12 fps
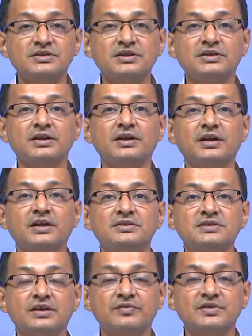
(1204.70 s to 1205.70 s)
critical
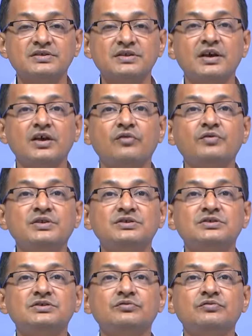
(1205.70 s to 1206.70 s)
service
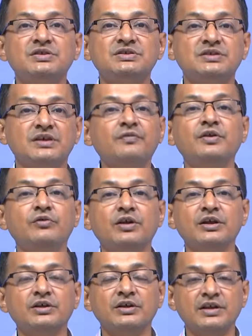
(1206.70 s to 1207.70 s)
which
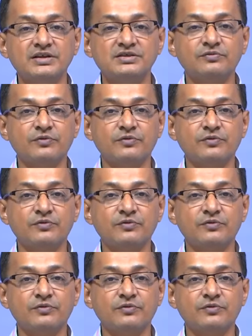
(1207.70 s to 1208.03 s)
everybody needs,